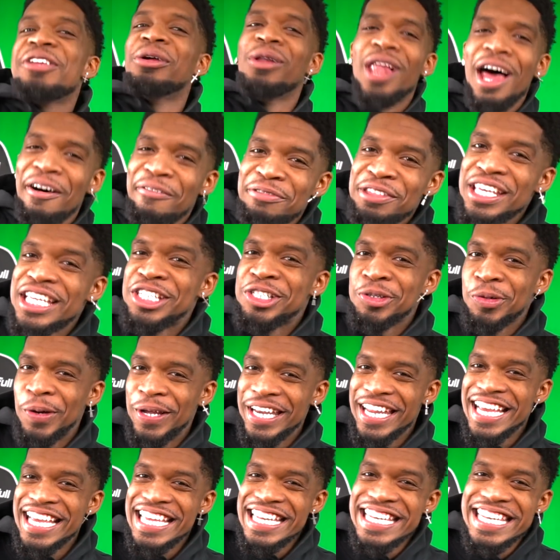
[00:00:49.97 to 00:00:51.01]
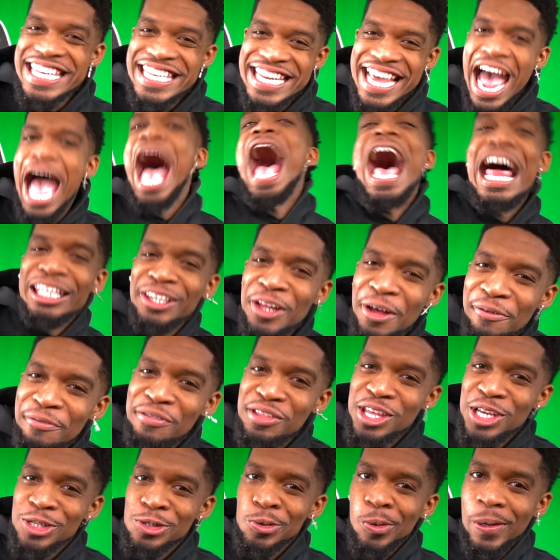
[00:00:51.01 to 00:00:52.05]
You love this one. I love
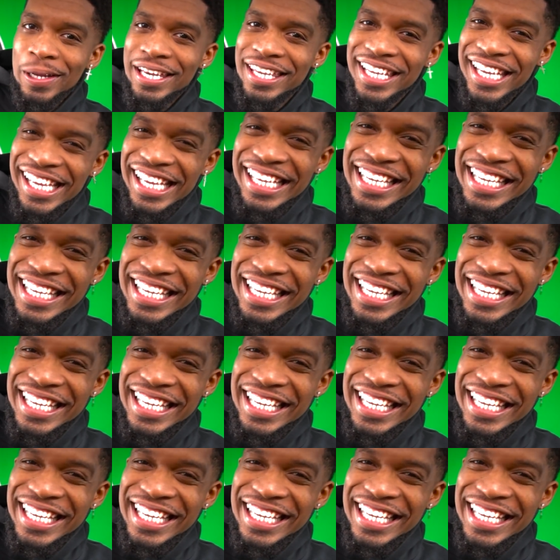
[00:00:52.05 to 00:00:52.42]
this